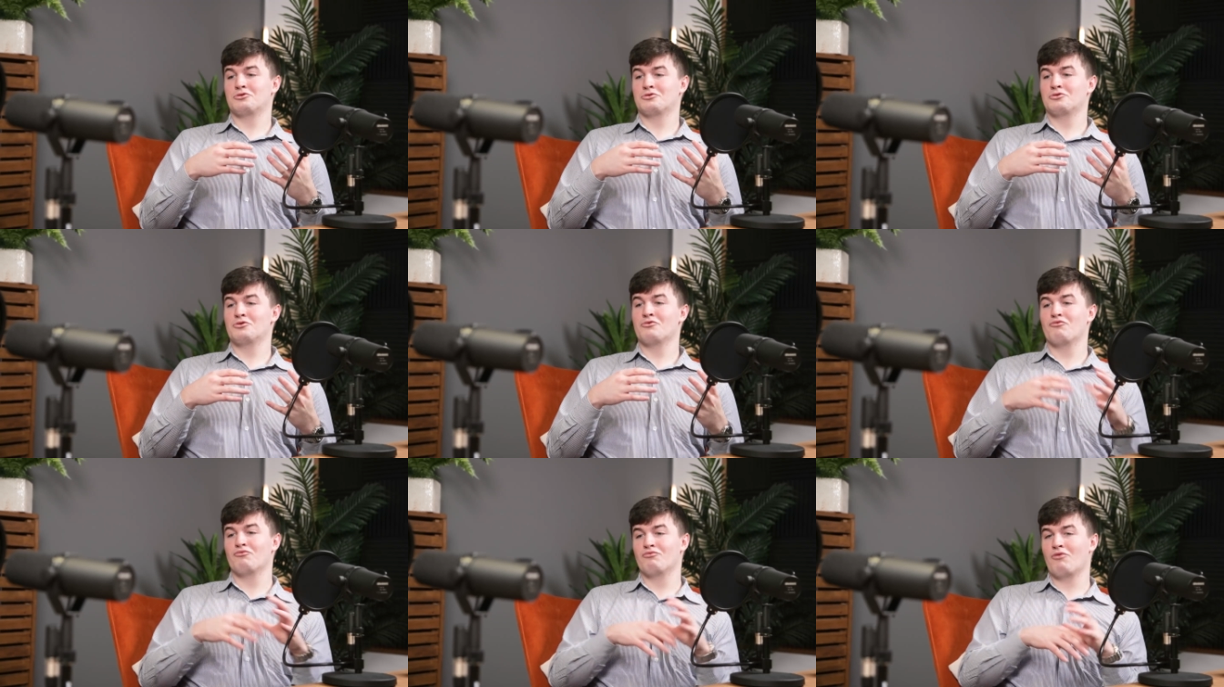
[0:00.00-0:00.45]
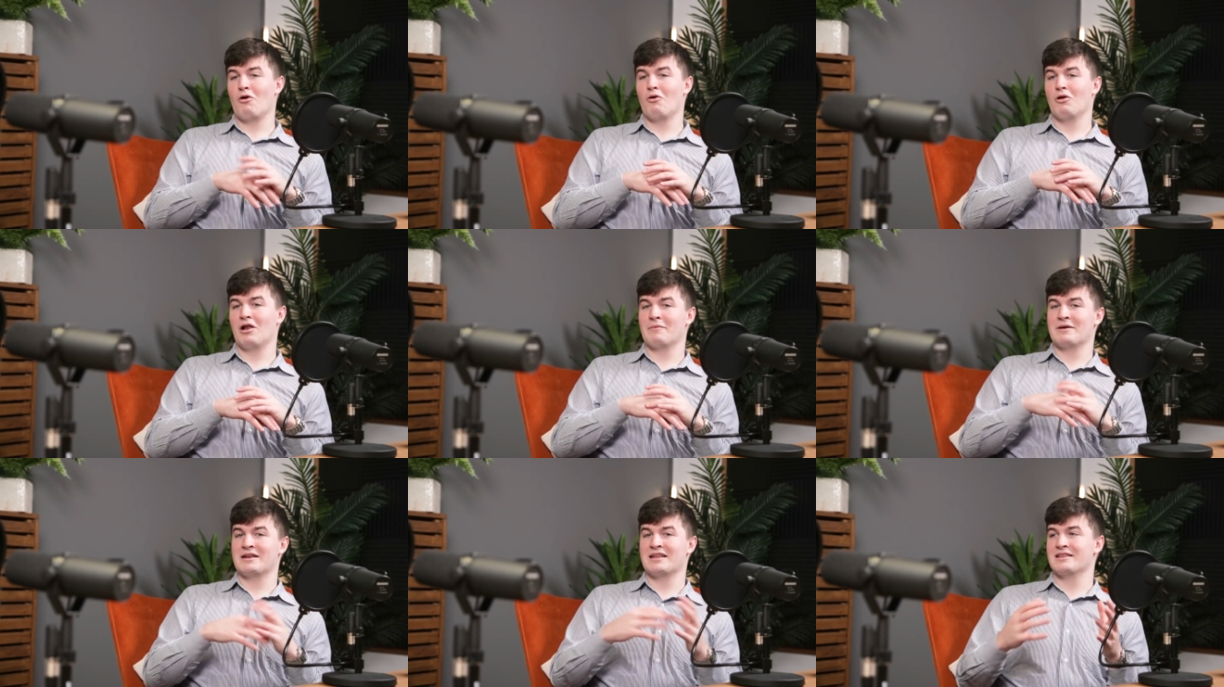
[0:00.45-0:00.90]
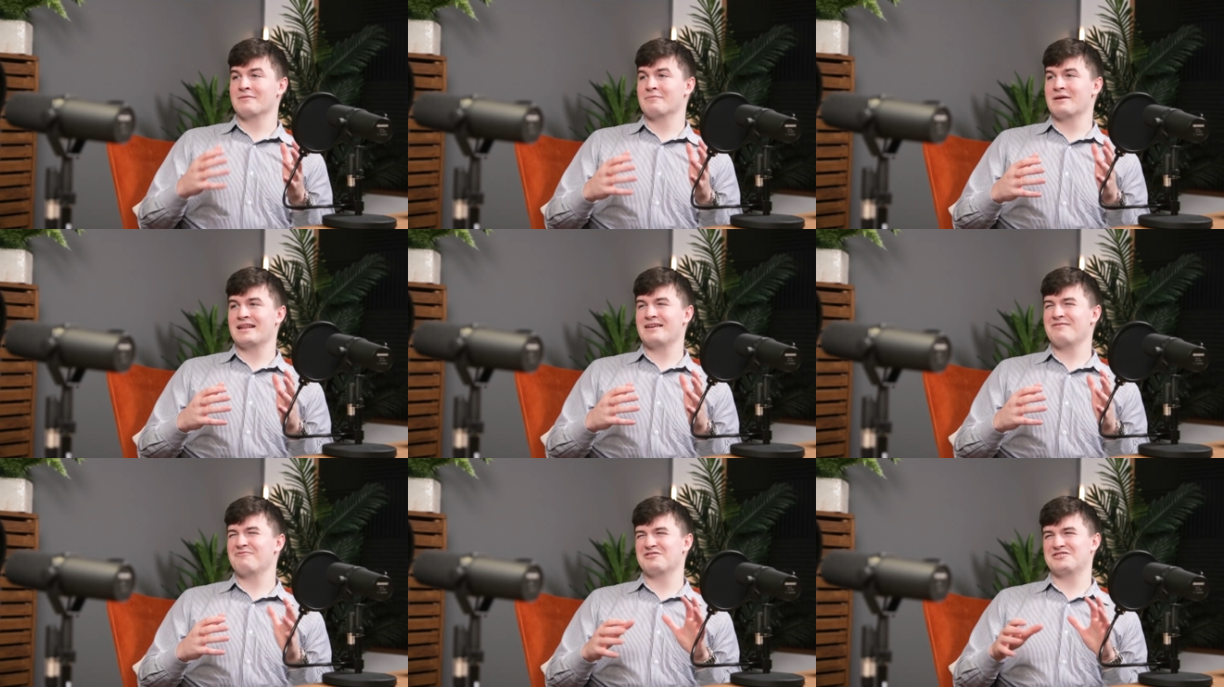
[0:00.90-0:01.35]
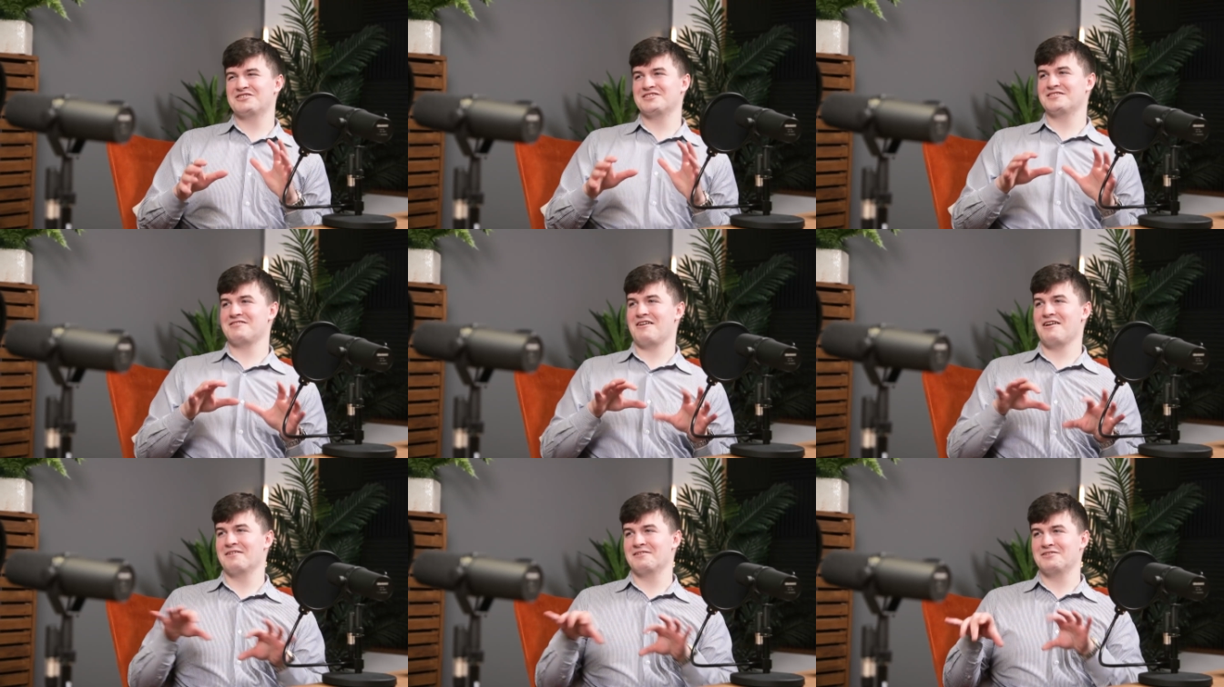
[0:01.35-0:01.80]
the role I'm in at the minute, which is
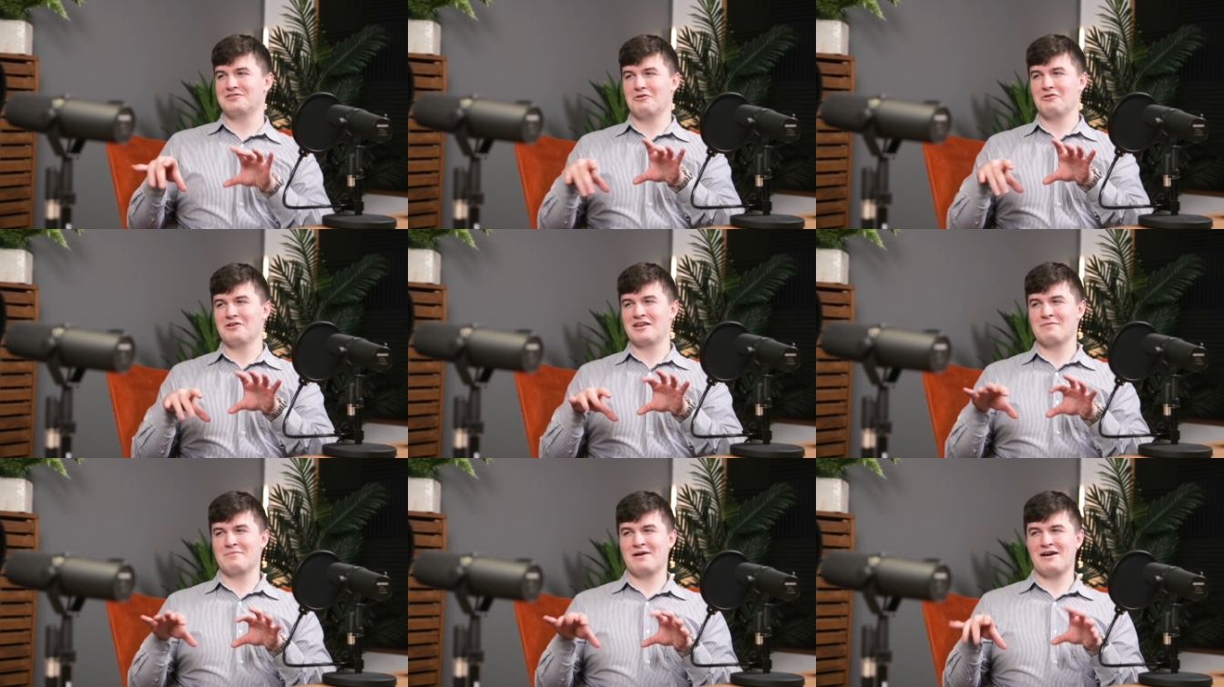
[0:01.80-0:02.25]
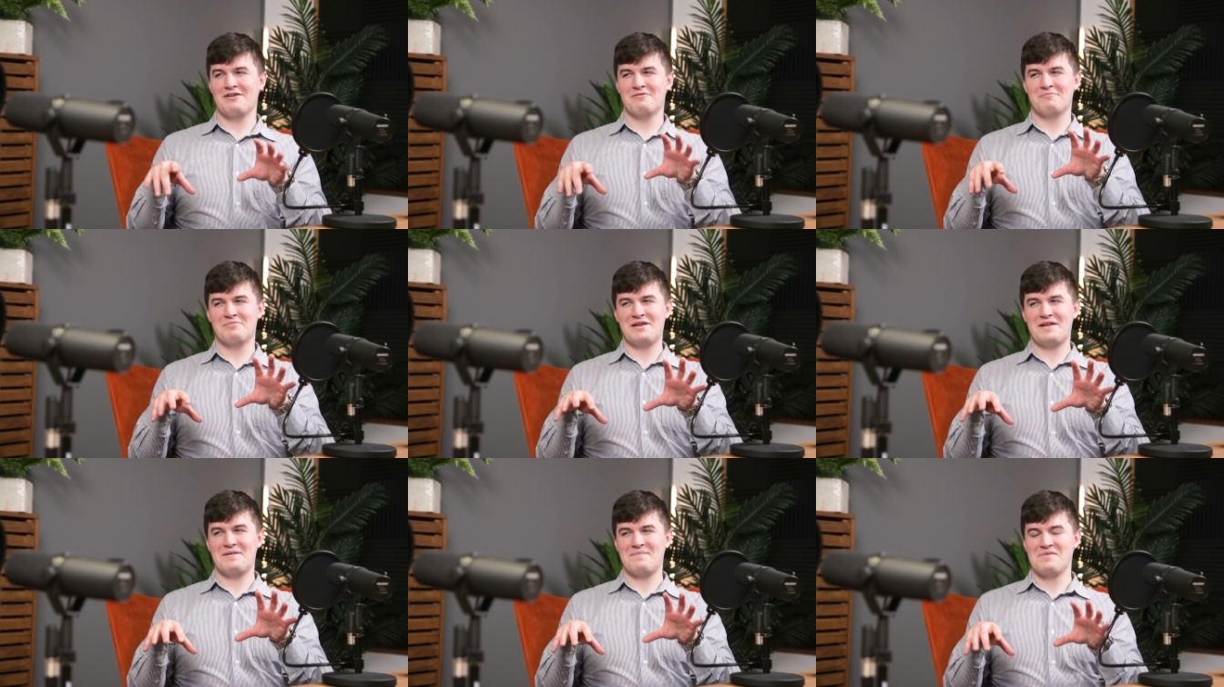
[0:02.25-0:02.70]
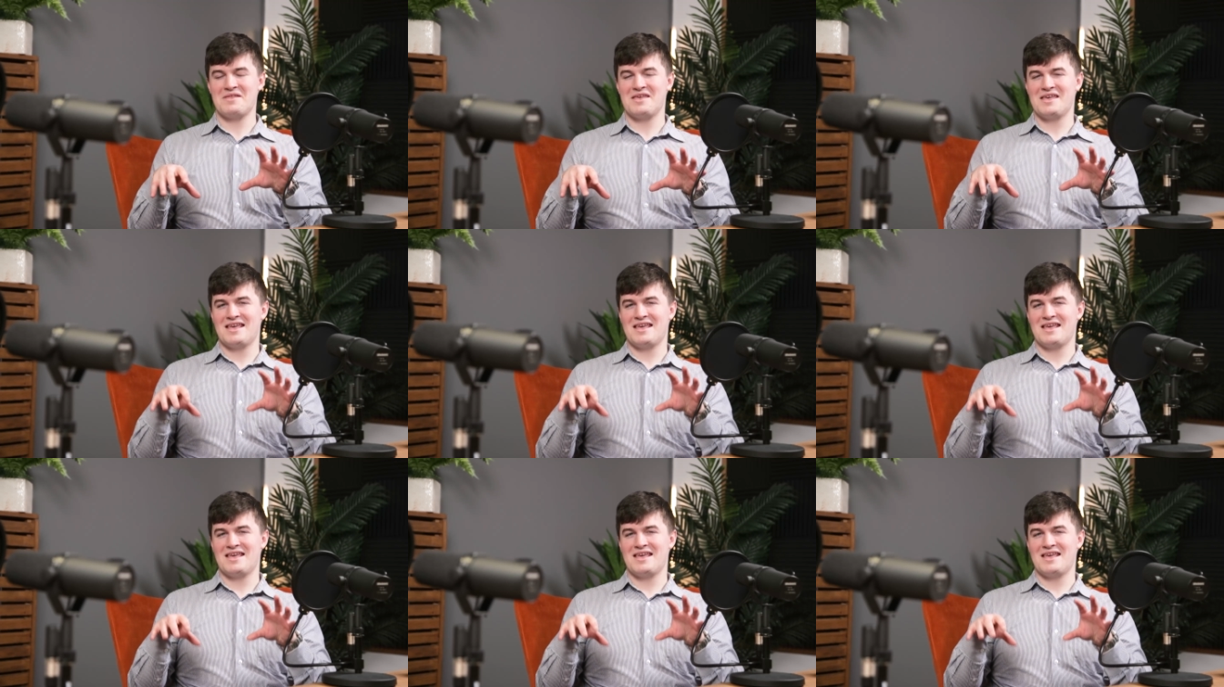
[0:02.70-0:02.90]
kind of dotting about a bit,